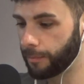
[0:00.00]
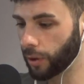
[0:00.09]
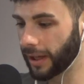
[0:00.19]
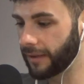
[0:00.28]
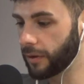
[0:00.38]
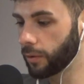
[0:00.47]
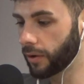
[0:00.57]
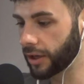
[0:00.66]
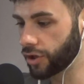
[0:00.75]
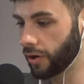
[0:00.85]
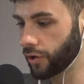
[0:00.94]
But like, if you look
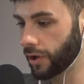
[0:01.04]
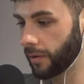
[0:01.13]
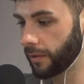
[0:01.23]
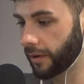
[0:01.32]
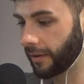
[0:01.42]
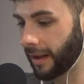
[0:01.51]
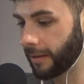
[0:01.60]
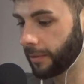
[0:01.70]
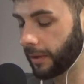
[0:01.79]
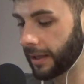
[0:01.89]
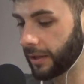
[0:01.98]
at John Jones, for
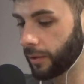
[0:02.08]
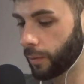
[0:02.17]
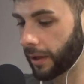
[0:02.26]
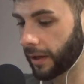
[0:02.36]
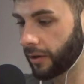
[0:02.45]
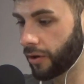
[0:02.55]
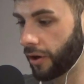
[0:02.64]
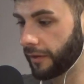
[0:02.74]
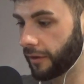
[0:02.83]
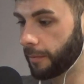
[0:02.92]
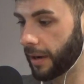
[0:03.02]
example, and you want to kind
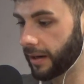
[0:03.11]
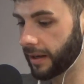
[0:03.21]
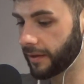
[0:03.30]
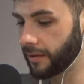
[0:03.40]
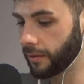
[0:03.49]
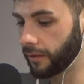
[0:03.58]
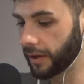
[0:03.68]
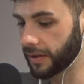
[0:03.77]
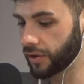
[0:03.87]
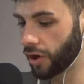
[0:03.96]
of compare these two fights,